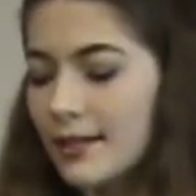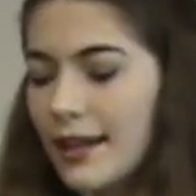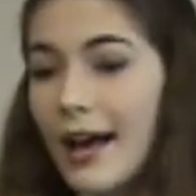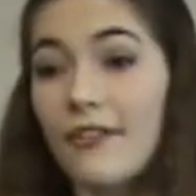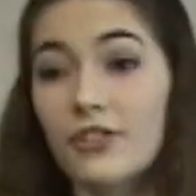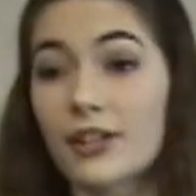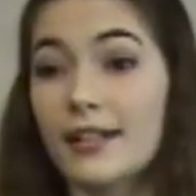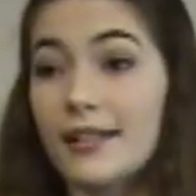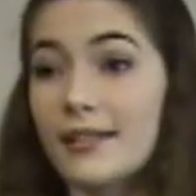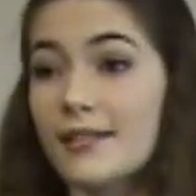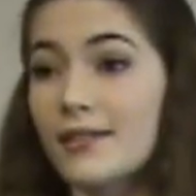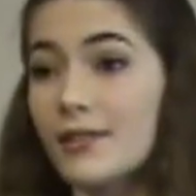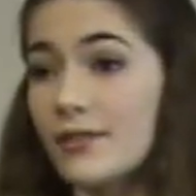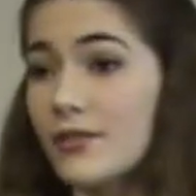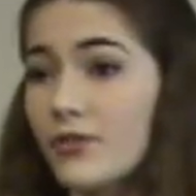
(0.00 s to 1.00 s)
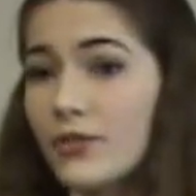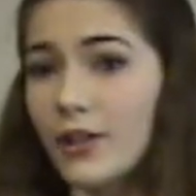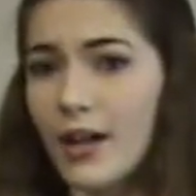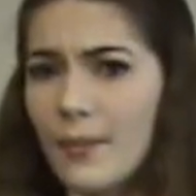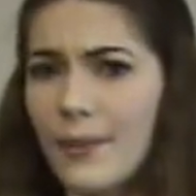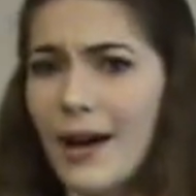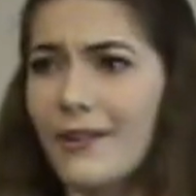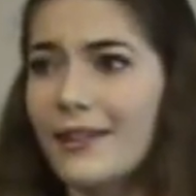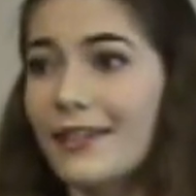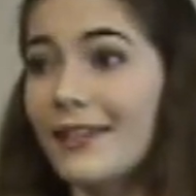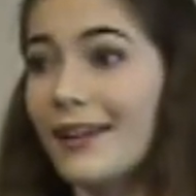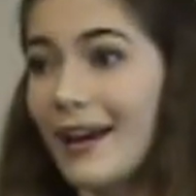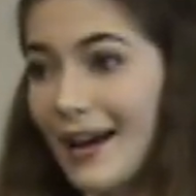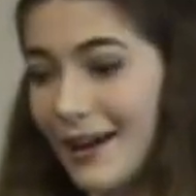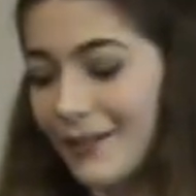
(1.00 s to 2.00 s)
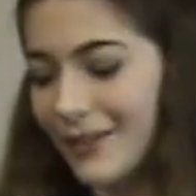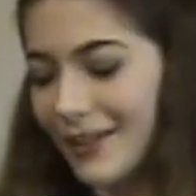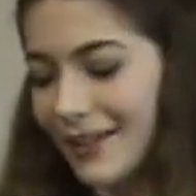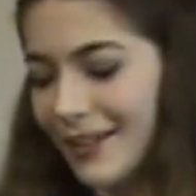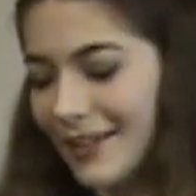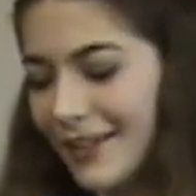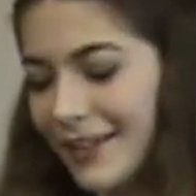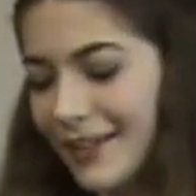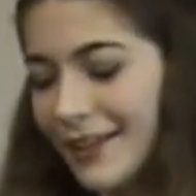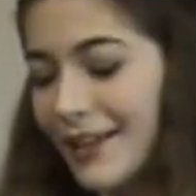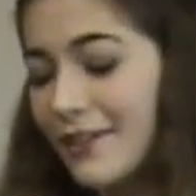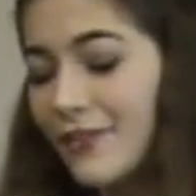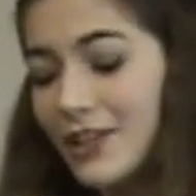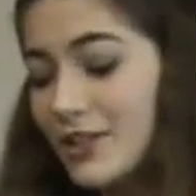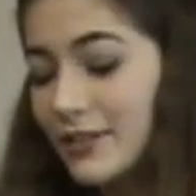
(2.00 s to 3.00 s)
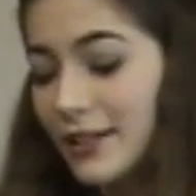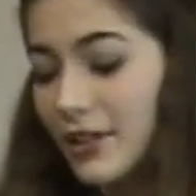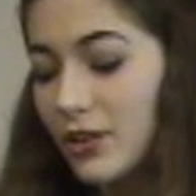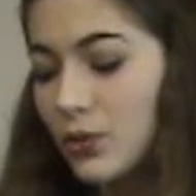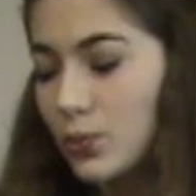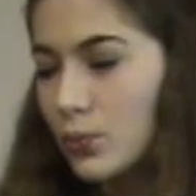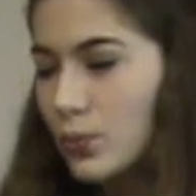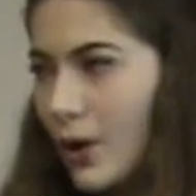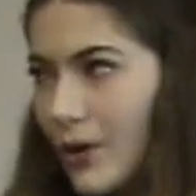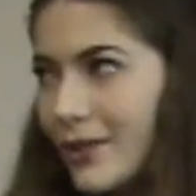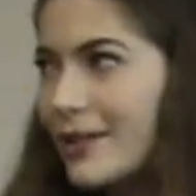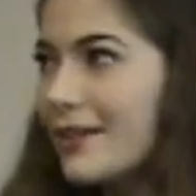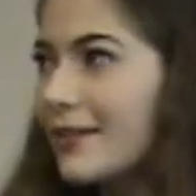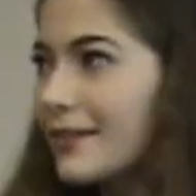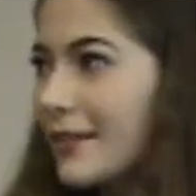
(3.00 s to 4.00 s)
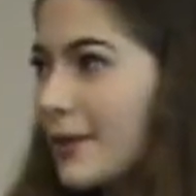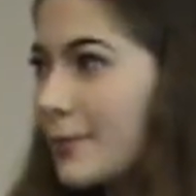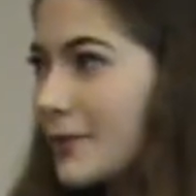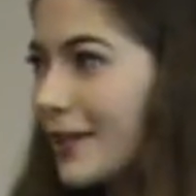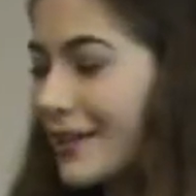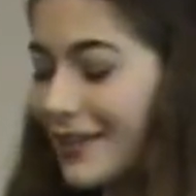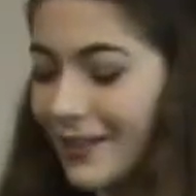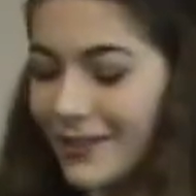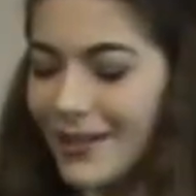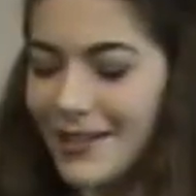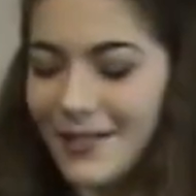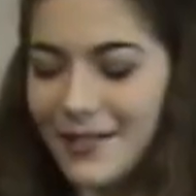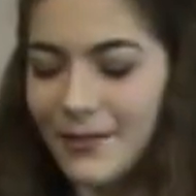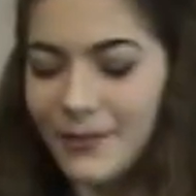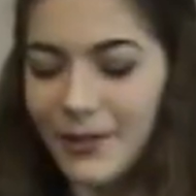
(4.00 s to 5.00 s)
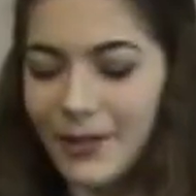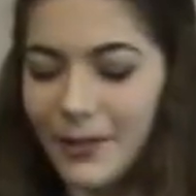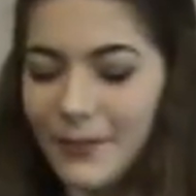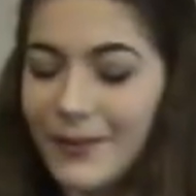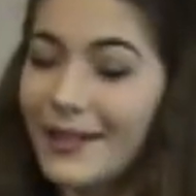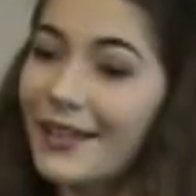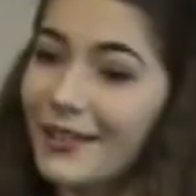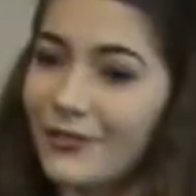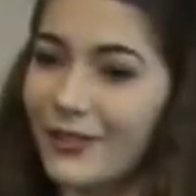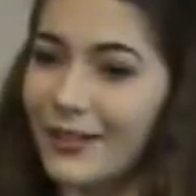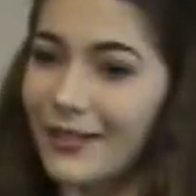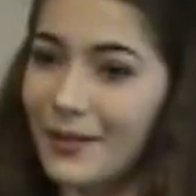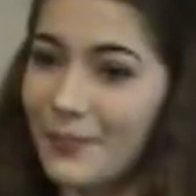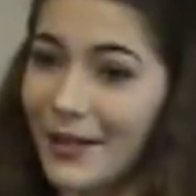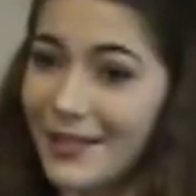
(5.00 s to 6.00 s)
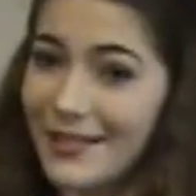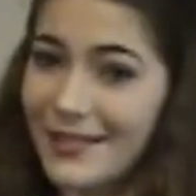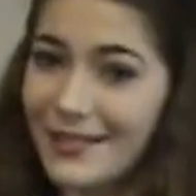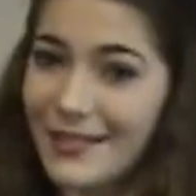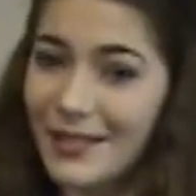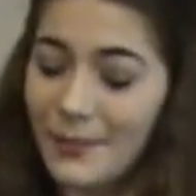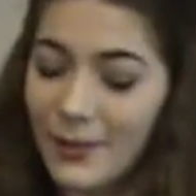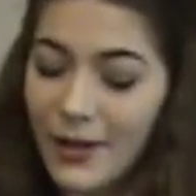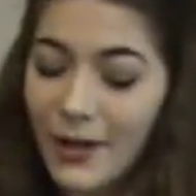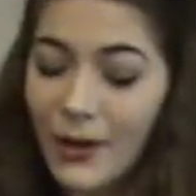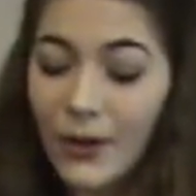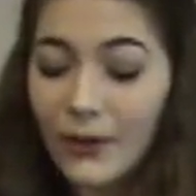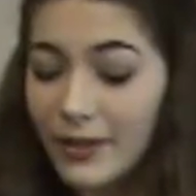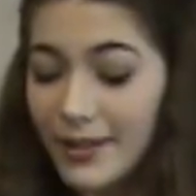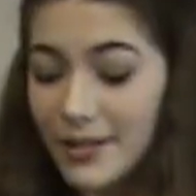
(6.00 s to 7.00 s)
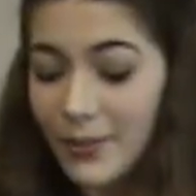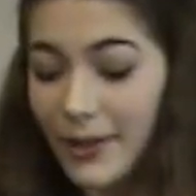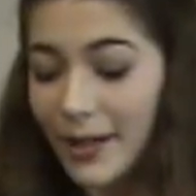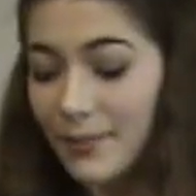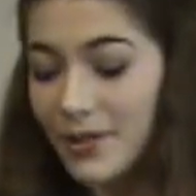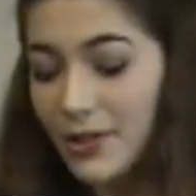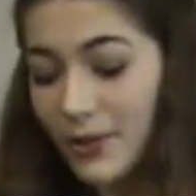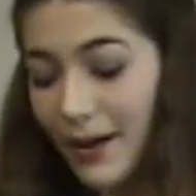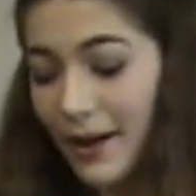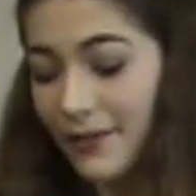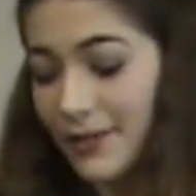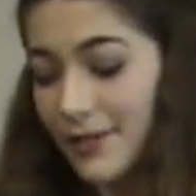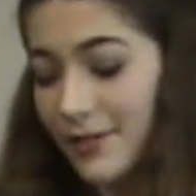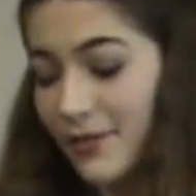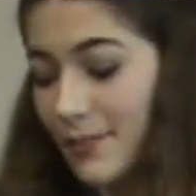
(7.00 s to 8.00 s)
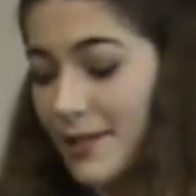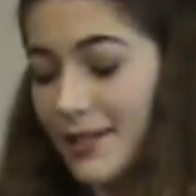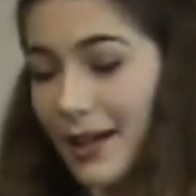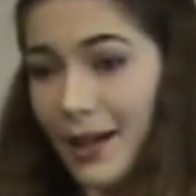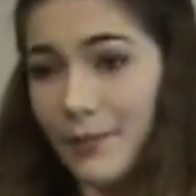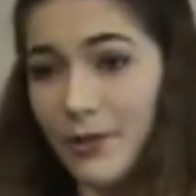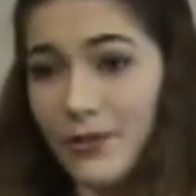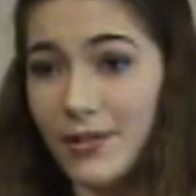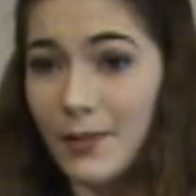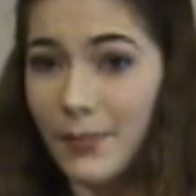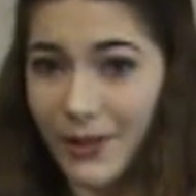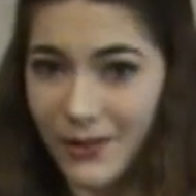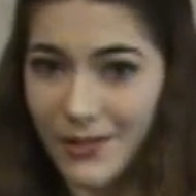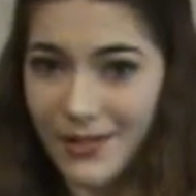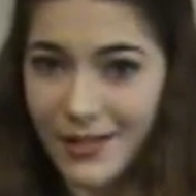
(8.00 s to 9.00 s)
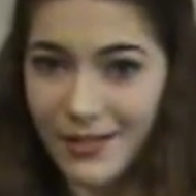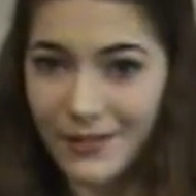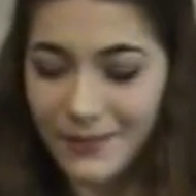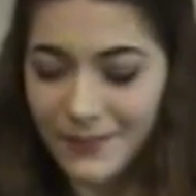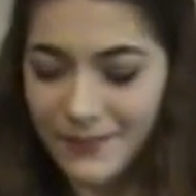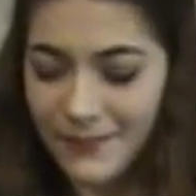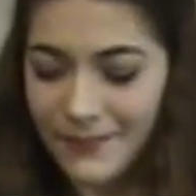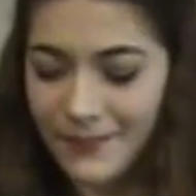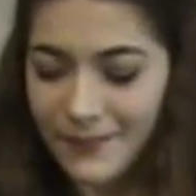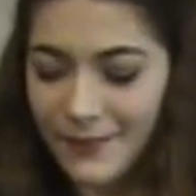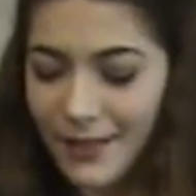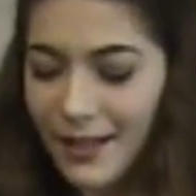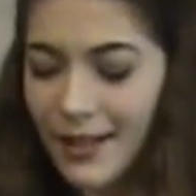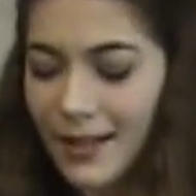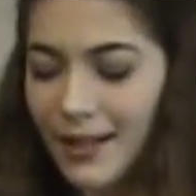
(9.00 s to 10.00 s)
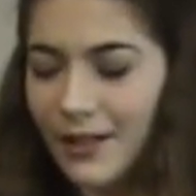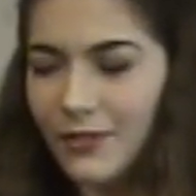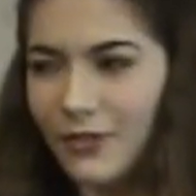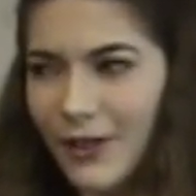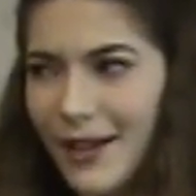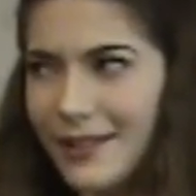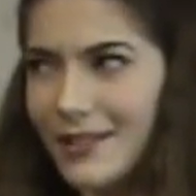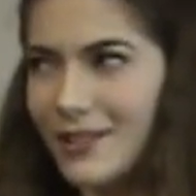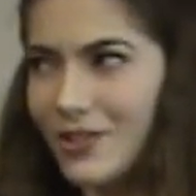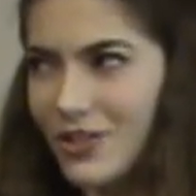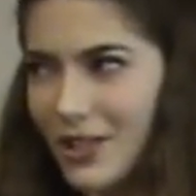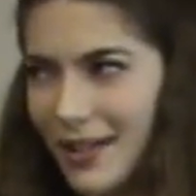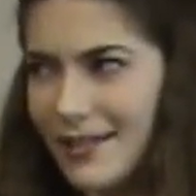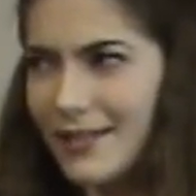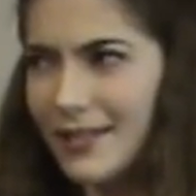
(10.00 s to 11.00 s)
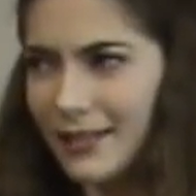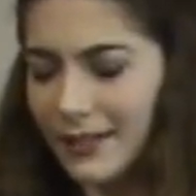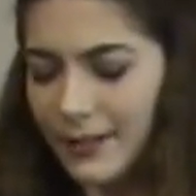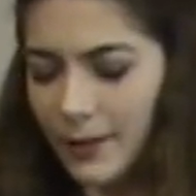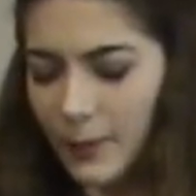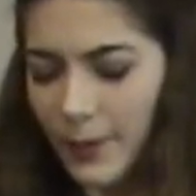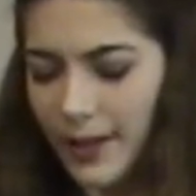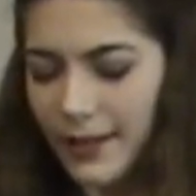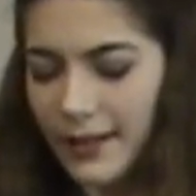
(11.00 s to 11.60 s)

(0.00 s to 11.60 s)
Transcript: After hitting snooze for about an hour, eventually throwing your alarm clock across the room and falling back to sleep, only to wake up 2 hours from the time you were supposed to. Fret just a little bit.